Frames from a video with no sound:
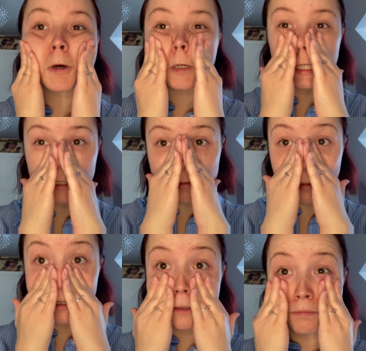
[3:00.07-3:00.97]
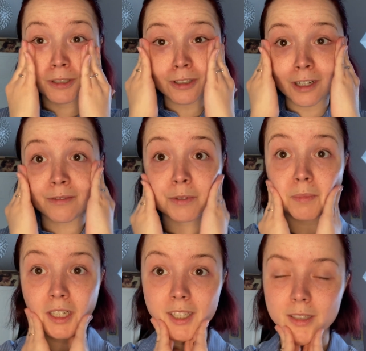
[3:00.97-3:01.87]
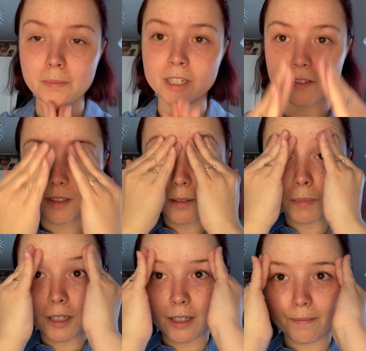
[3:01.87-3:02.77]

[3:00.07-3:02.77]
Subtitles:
an expert, I'm just going with my experience. But